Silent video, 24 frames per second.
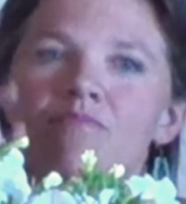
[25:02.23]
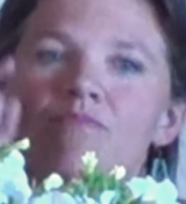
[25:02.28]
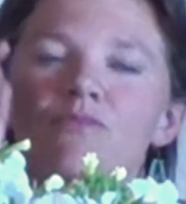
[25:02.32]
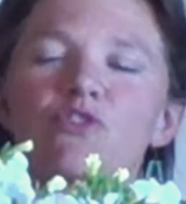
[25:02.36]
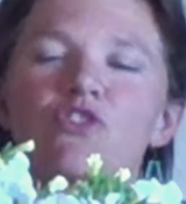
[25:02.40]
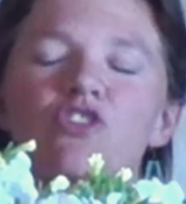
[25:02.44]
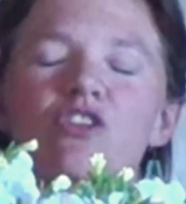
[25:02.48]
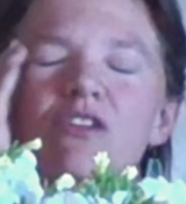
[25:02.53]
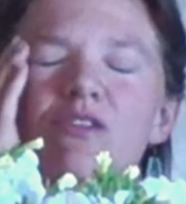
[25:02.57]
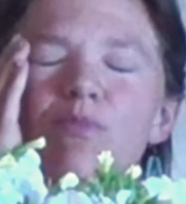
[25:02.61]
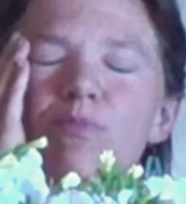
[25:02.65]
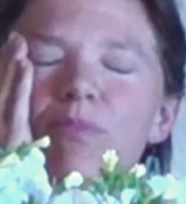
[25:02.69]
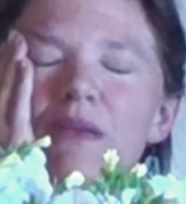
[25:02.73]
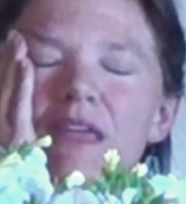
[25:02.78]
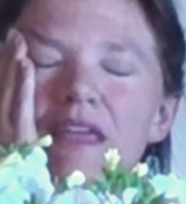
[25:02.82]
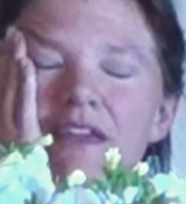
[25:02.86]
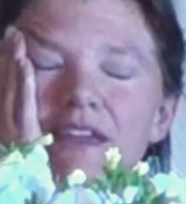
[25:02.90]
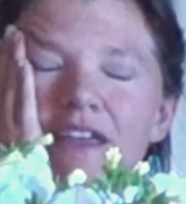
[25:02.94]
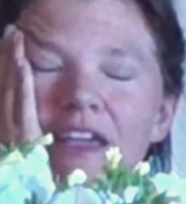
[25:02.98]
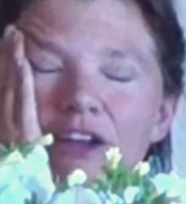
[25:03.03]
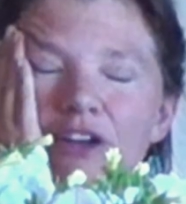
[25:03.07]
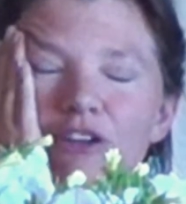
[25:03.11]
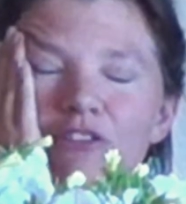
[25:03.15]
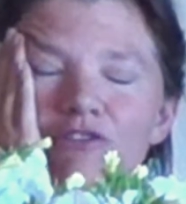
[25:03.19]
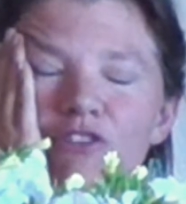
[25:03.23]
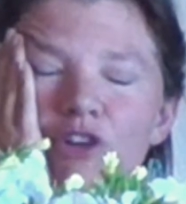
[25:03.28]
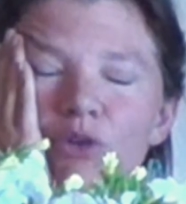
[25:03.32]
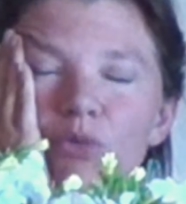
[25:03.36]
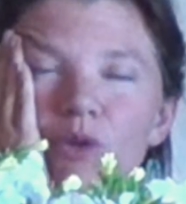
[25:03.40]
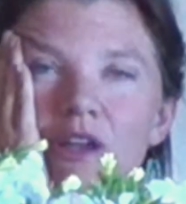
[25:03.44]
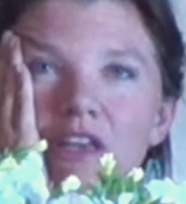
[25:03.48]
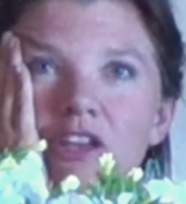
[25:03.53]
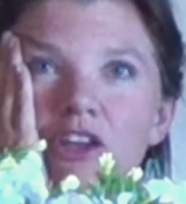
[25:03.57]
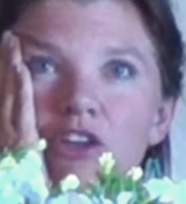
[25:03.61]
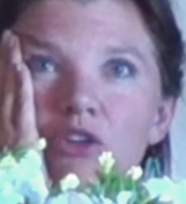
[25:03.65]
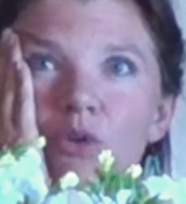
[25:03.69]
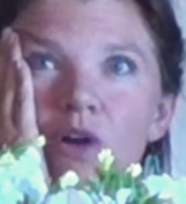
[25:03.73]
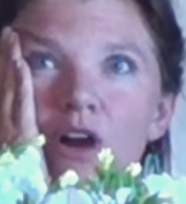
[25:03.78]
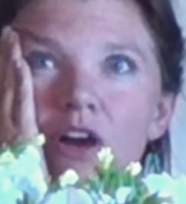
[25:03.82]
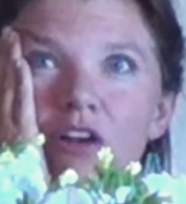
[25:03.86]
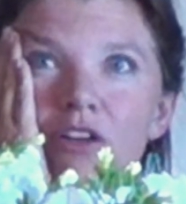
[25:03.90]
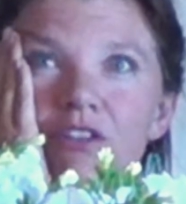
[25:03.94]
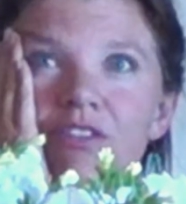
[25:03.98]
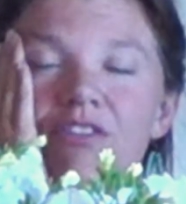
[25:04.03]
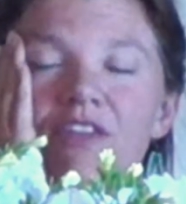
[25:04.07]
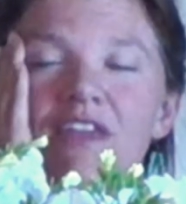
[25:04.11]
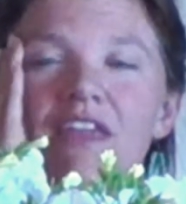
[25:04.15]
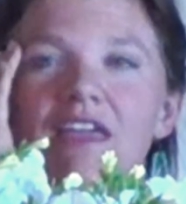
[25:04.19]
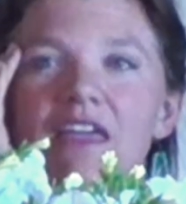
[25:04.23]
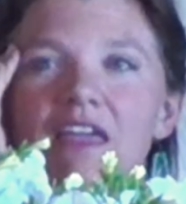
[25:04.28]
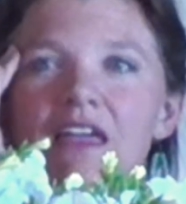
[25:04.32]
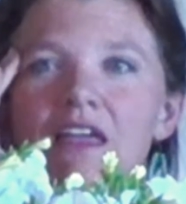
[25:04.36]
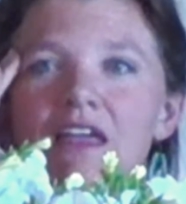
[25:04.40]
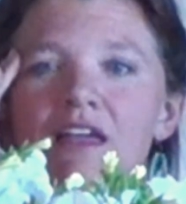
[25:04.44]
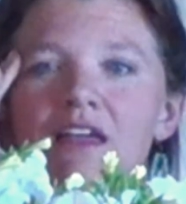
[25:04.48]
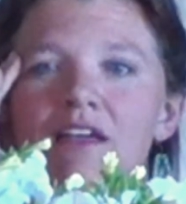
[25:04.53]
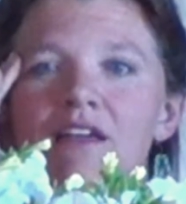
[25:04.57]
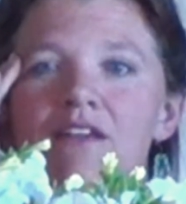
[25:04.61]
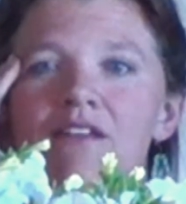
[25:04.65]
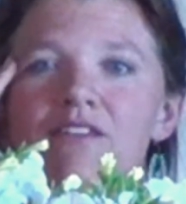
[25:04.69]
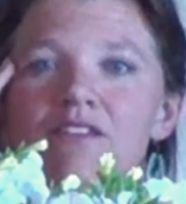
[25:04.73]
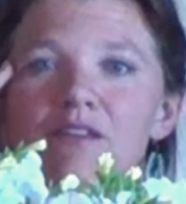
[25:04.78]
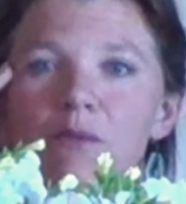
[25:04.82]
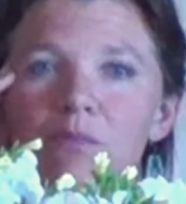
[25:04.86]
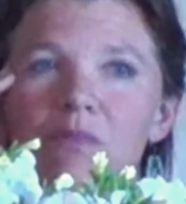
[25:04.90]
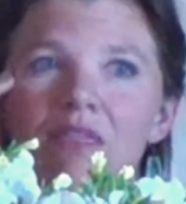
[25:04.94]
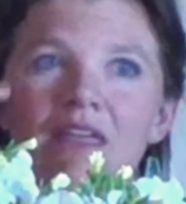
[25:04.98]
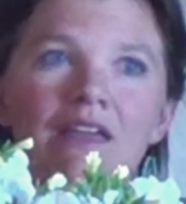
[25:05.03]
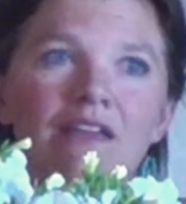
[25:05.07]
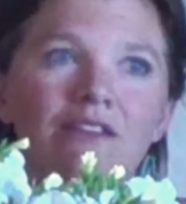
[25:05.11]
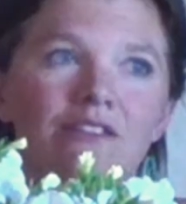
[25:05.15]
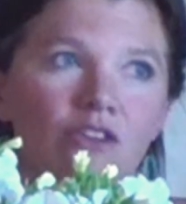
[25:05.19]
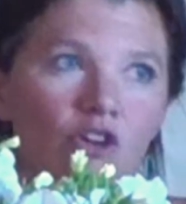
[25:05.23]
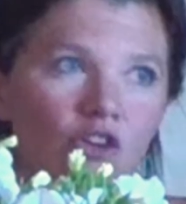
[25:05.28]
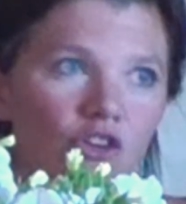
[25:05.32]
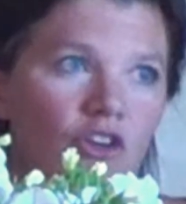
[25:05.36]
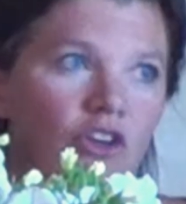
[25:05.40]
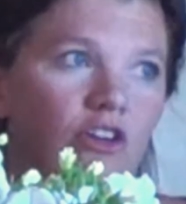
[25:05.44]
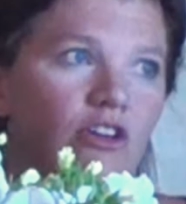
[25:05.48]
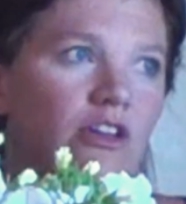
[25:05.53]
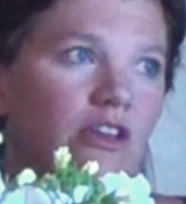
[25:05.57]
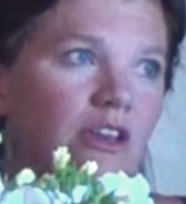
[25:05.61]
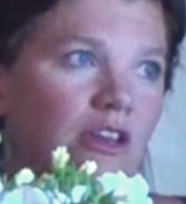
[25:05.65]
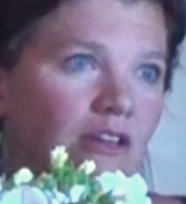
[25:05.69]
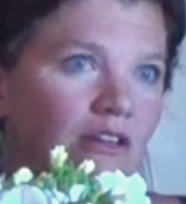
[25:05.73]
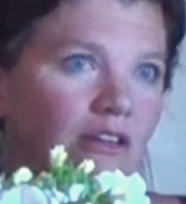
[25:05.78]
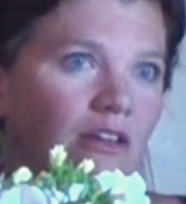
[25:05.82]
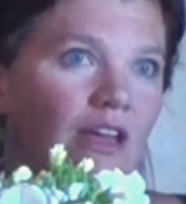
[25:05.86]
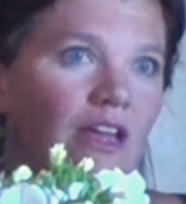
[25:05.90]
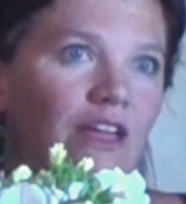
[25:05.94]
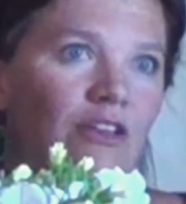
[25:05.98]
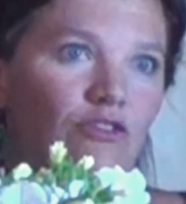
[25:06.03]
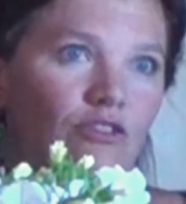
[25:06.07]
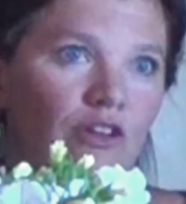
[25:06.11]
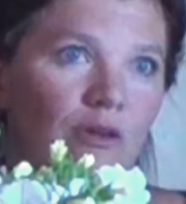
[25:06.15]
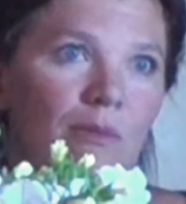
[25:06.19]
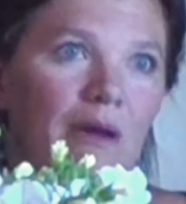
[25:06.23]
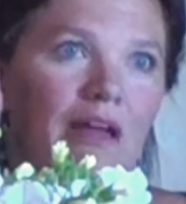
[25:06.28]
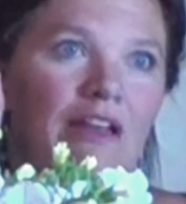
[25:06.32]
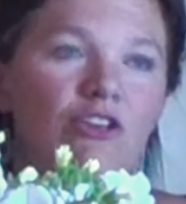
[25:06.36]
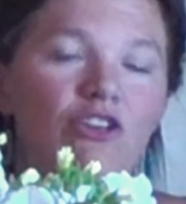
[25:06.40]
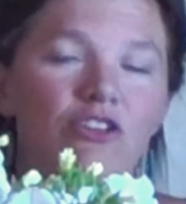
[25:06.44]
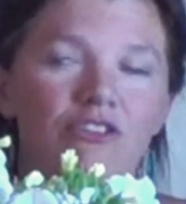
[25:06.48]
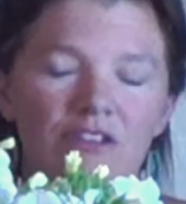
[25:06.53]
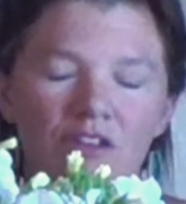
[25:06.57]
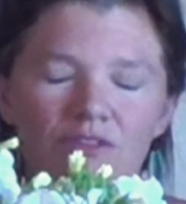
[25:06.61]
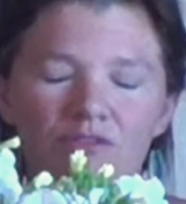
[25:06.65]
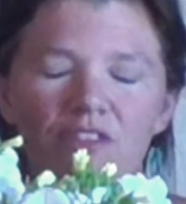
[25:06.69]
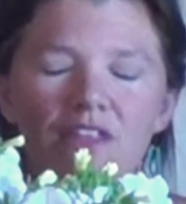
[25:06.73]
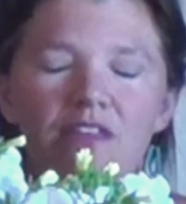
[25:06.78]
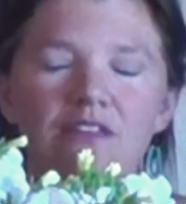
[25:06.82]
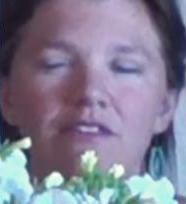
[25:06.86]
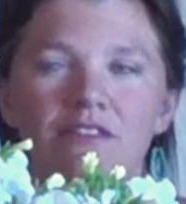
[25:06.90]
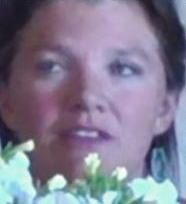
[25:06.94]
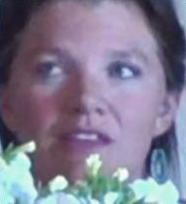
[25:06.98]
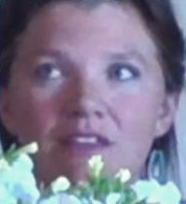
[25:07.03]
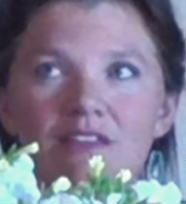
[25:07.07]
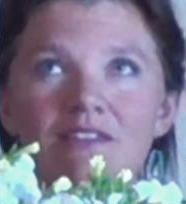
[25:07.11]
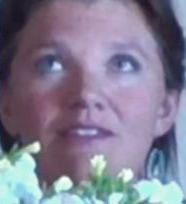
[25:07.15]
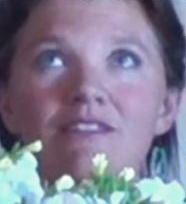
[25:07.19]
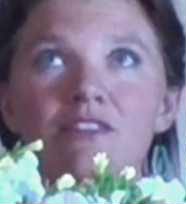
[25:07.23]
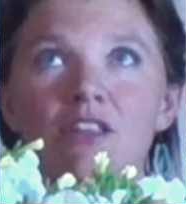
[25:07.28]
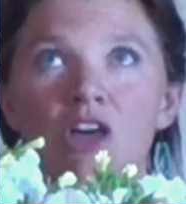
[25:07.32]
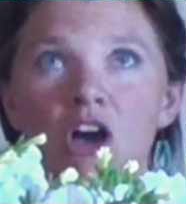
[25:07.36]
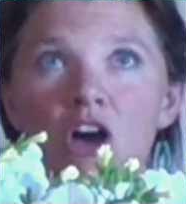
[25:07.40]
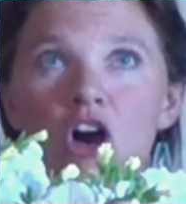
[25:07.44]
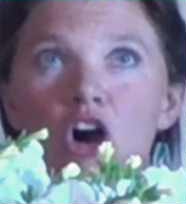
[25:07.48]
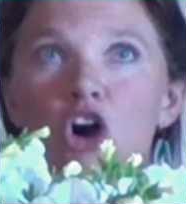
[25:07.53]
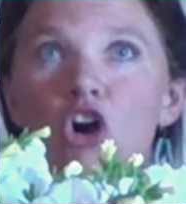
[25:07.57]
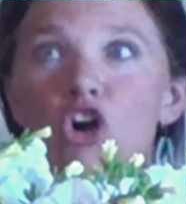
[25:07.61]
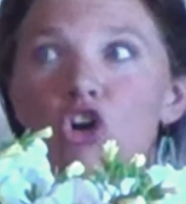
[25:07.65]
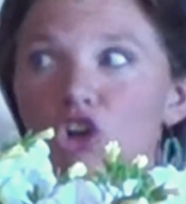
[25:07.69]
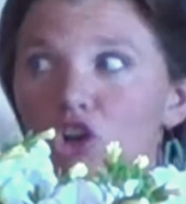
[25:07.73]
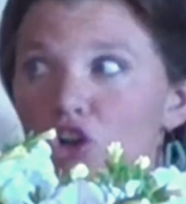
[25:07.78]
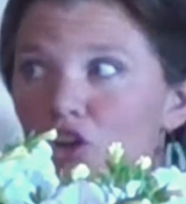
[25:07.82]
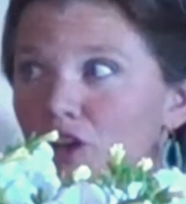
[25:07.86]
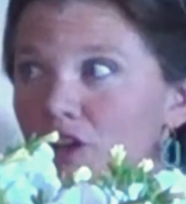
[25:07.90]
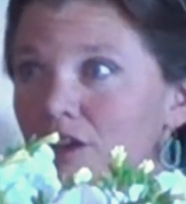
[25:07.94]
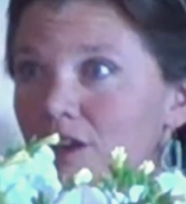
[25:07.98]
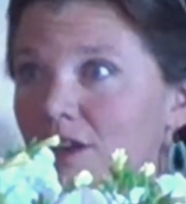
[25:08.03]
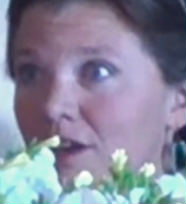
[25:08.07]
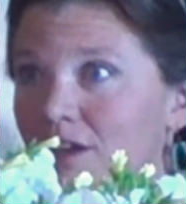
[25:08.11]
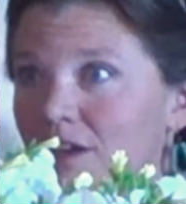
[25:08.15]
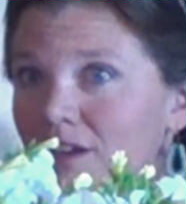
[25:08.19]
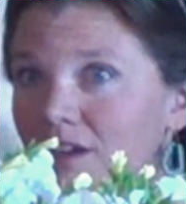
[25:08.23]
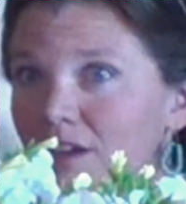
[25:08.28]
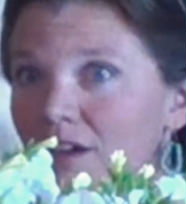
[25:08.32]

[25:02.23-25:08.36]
Just be careful when you are thinking something is all good. And remind yourself this is not all good.